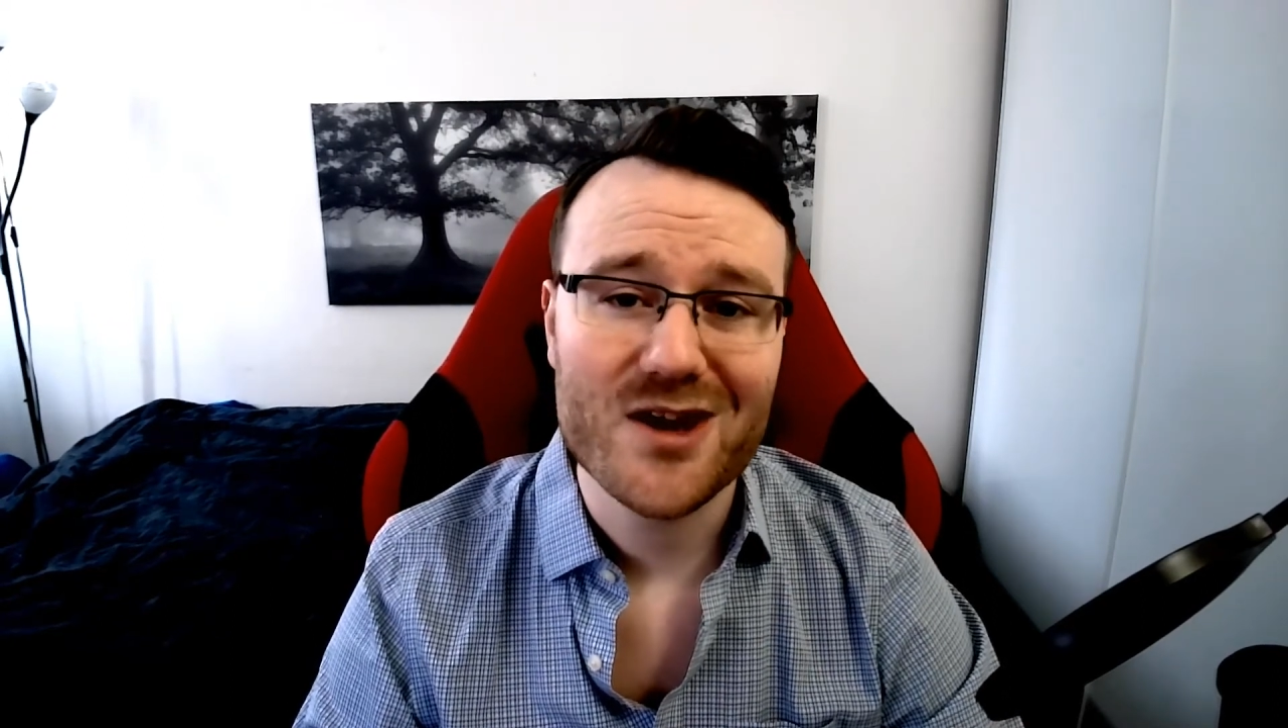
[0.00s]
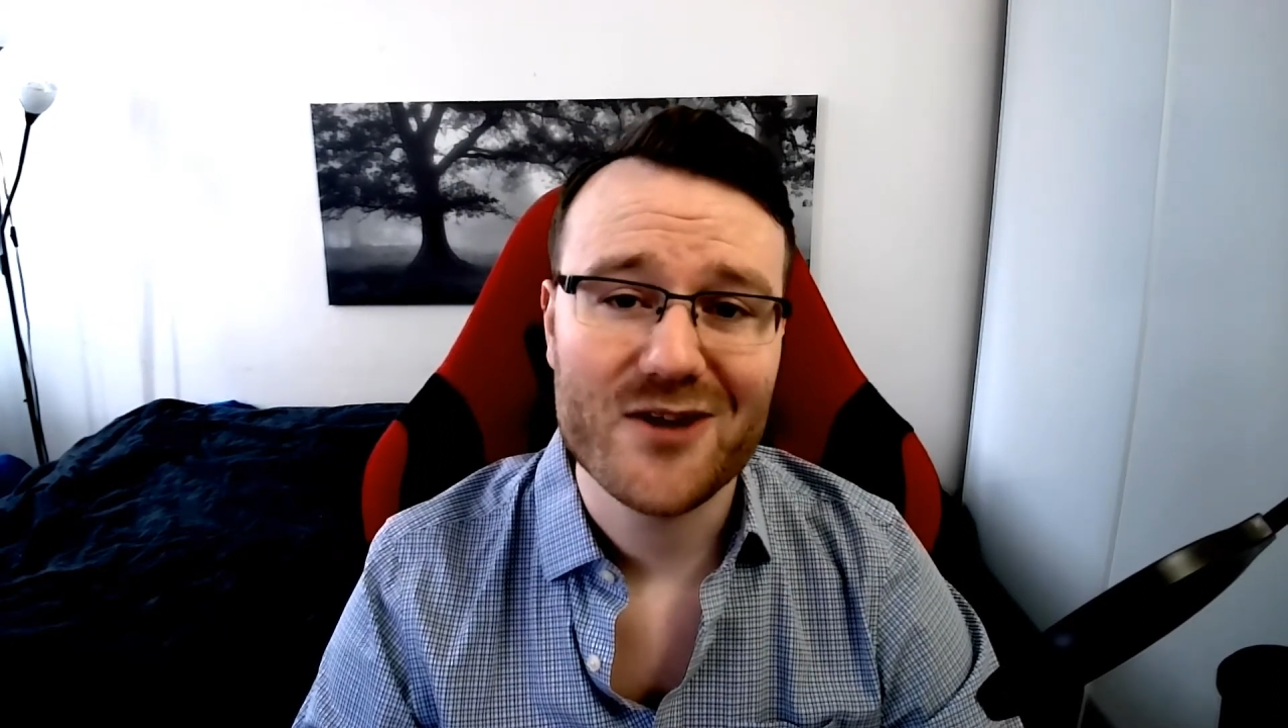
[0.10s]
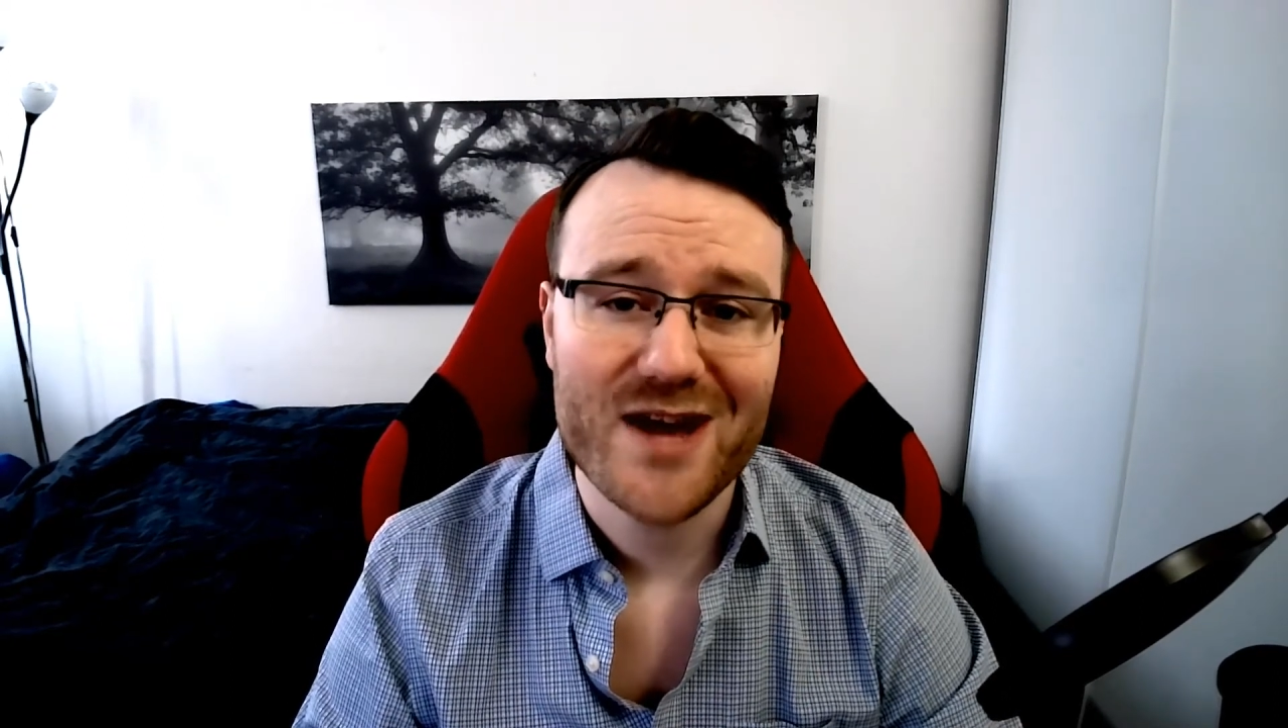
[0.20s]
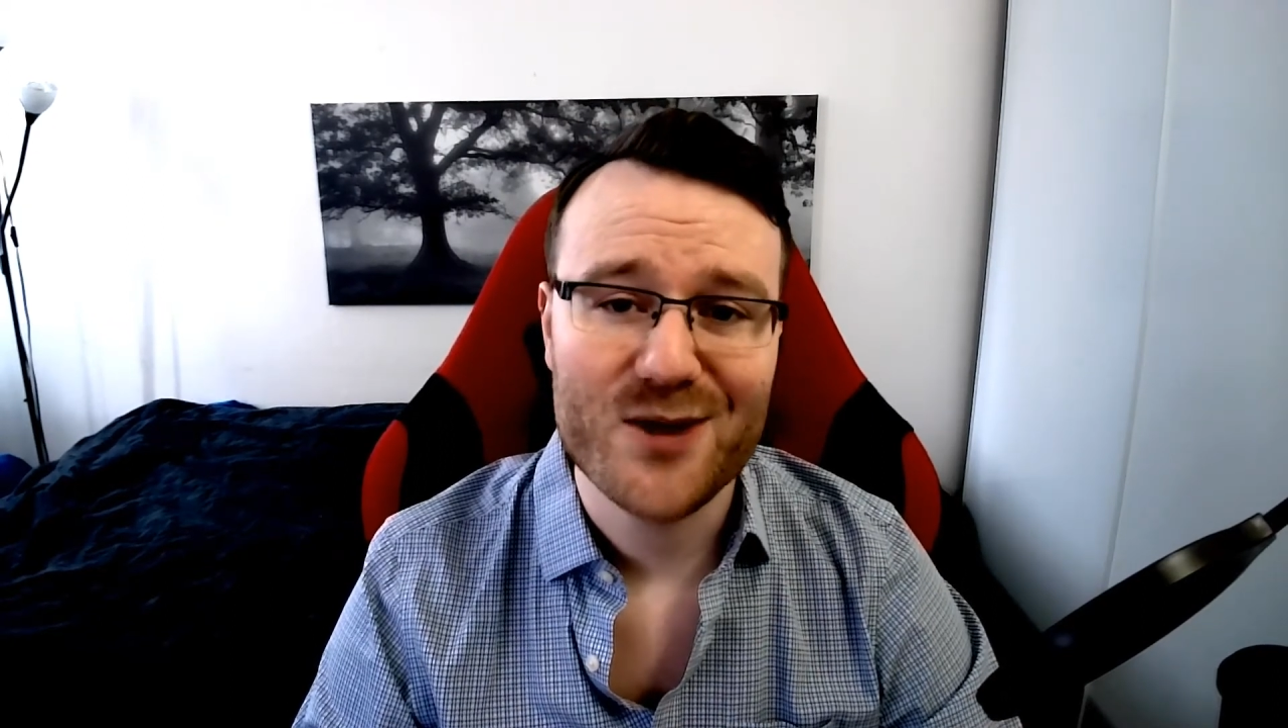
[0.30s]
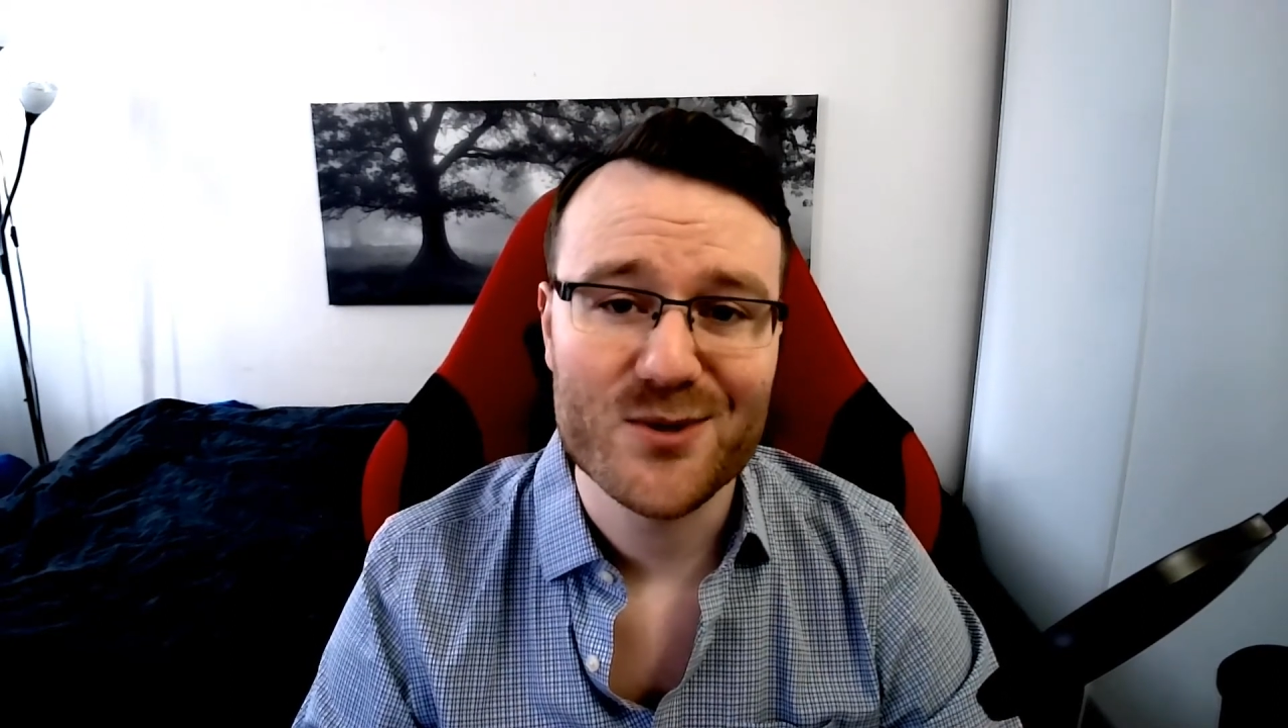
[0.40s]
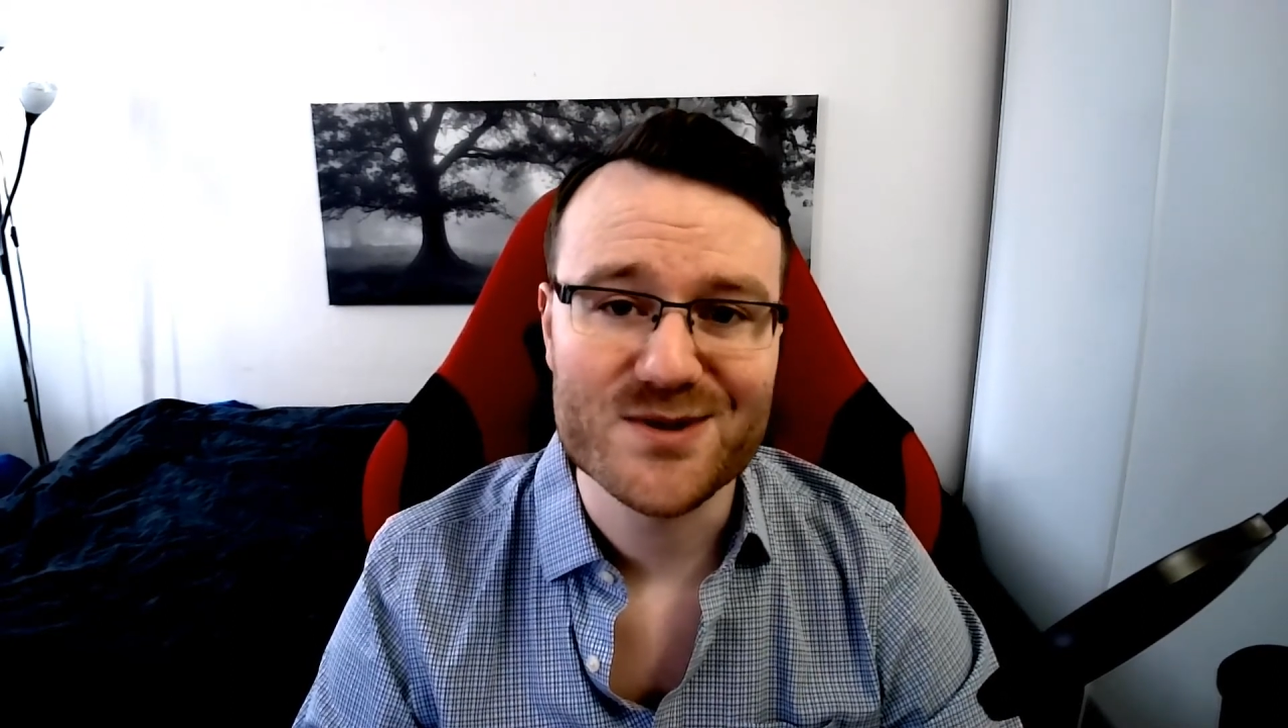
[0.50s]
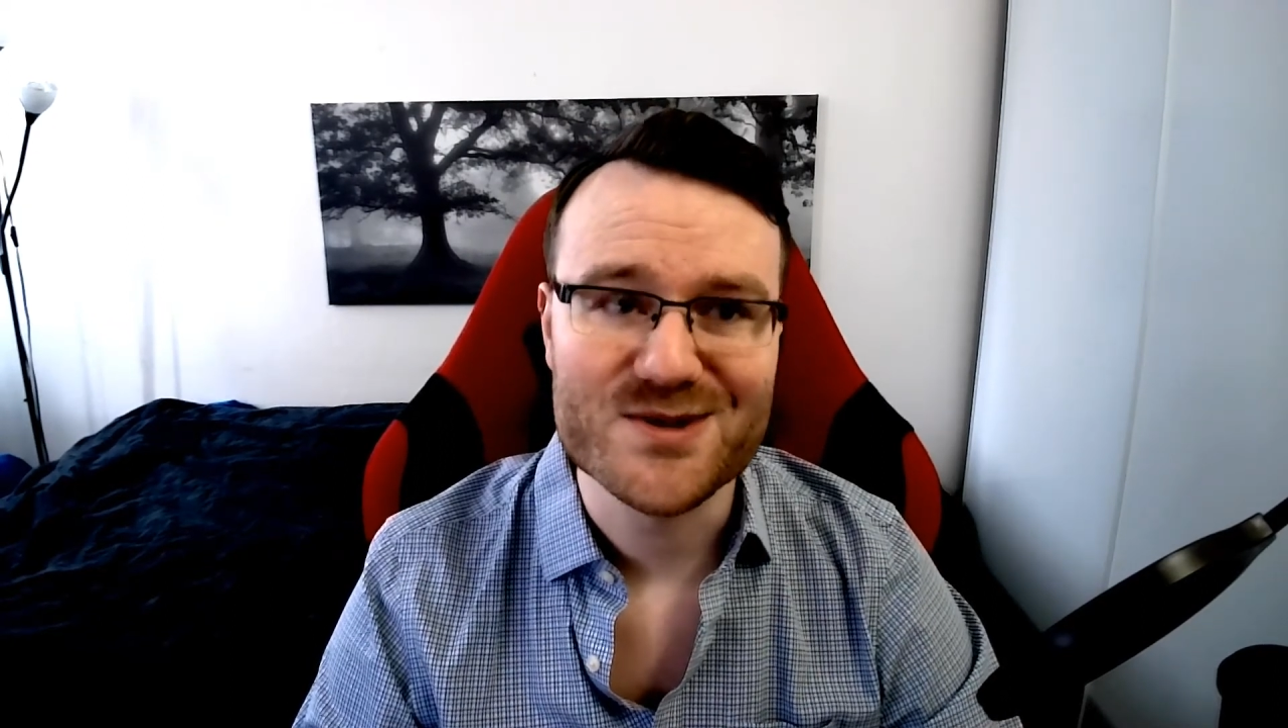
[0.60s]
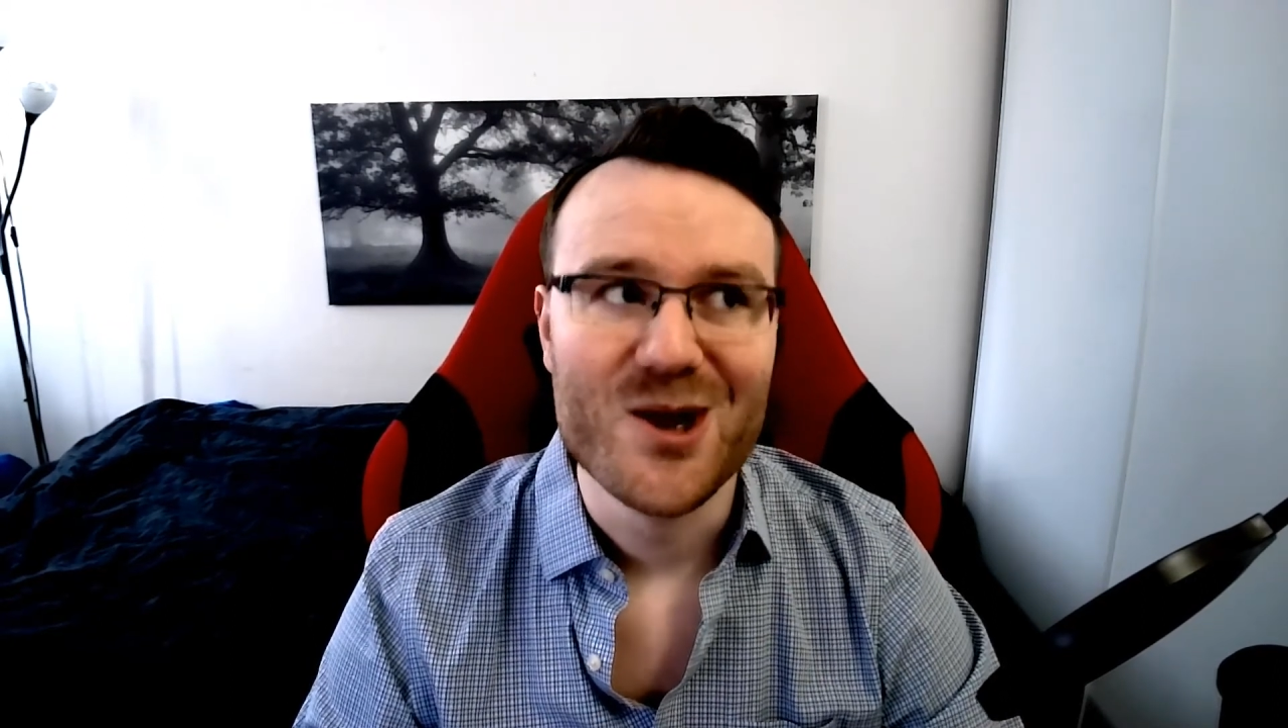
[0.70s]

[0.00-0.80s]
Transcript: of hours,